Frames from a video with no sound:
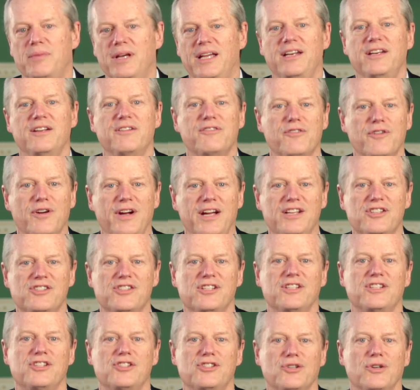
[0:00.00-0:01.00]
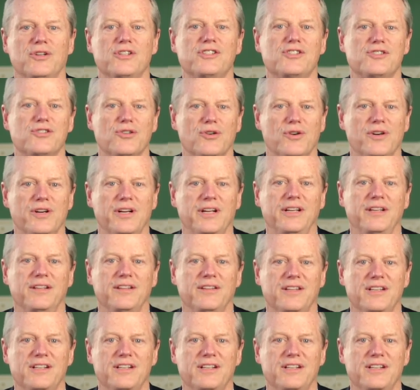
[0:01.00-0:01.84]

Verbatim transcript: penned a phrase in a short story